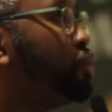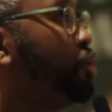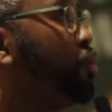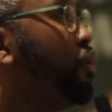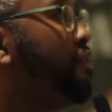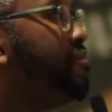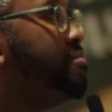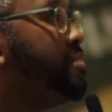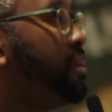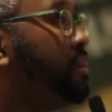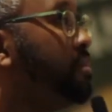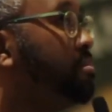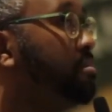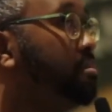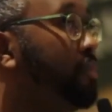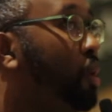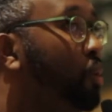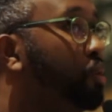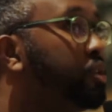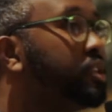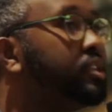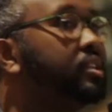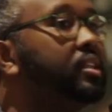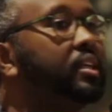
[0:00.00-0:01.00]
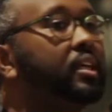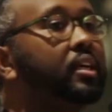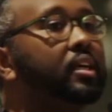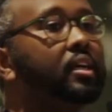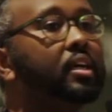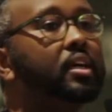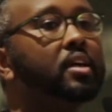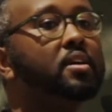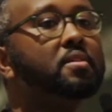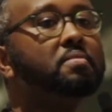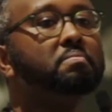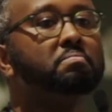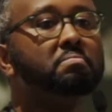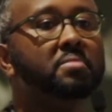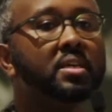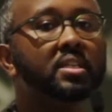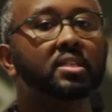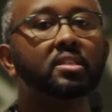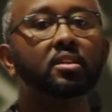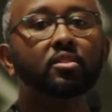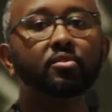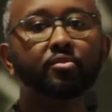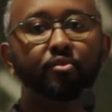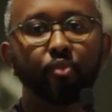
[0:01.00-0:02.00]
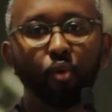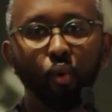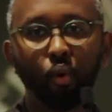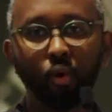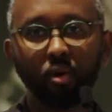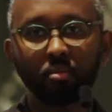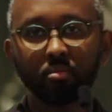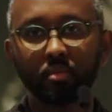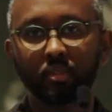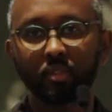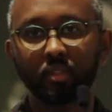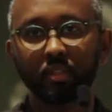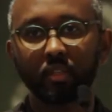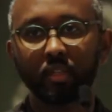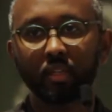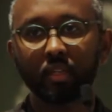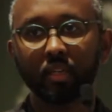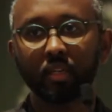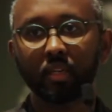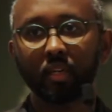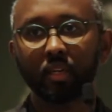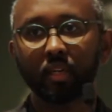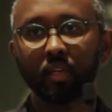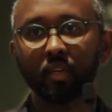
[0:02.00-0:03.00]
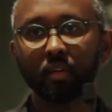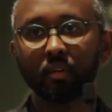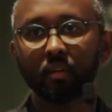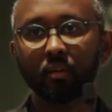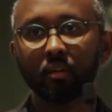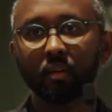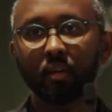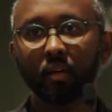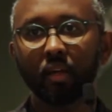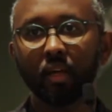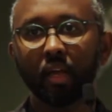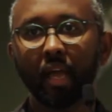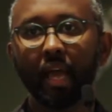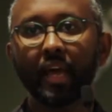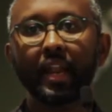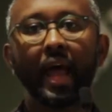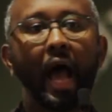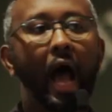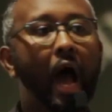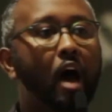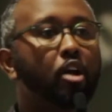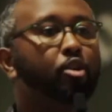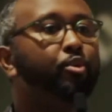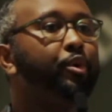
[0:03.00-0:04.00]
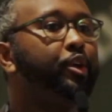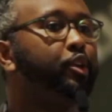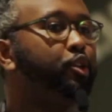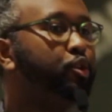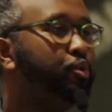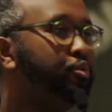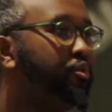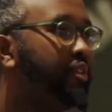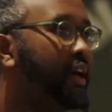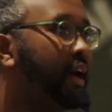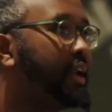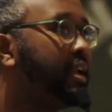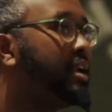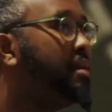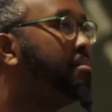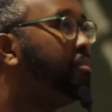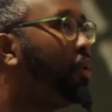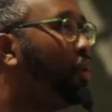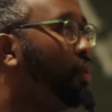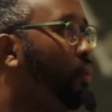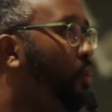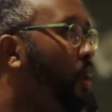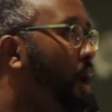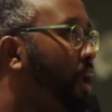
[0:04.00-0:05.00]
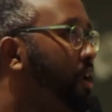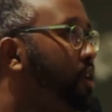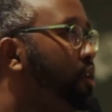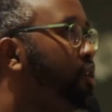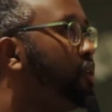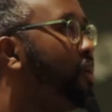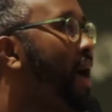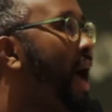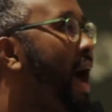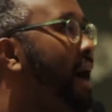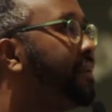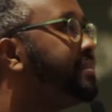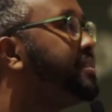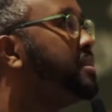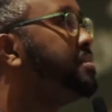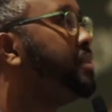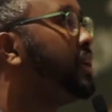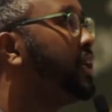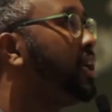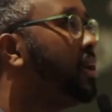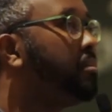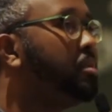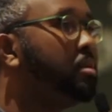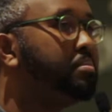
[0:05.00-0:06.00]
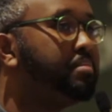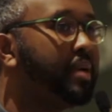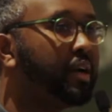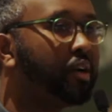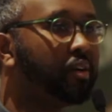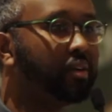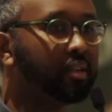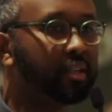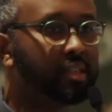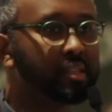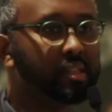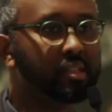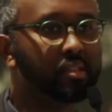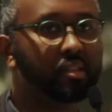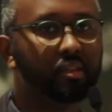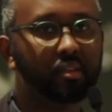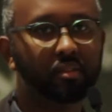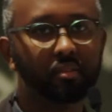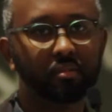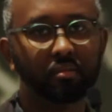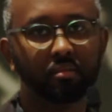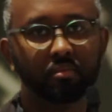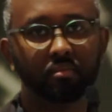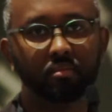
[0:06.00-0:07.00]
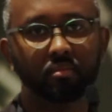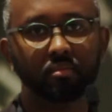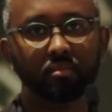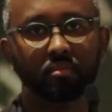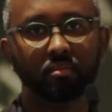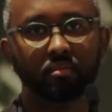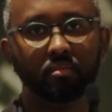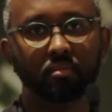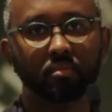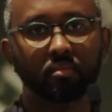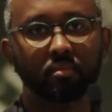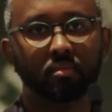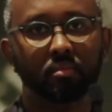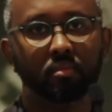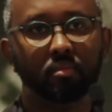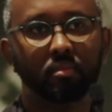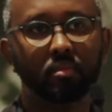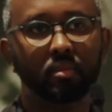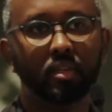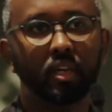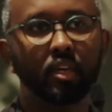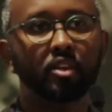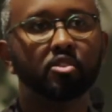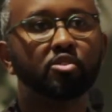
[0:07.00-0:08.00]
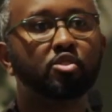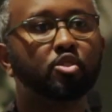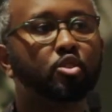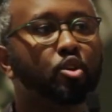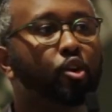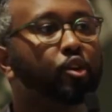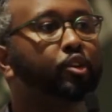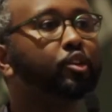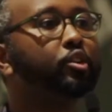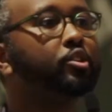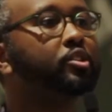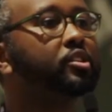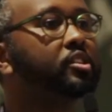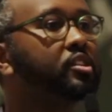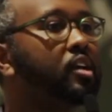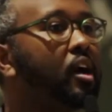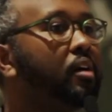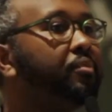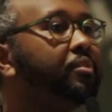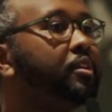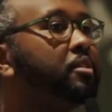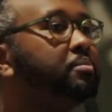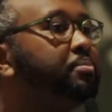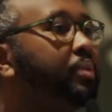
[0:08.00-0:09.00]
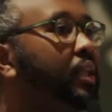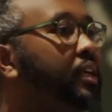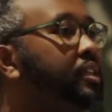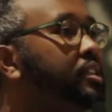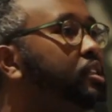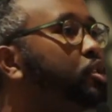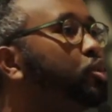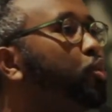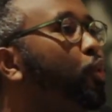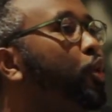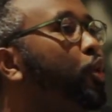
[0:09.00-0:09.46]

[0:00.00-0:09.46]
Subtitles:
who have been mostly misinformed. And how do we do that? Number one, you have to become a better listener. Insert yourself in places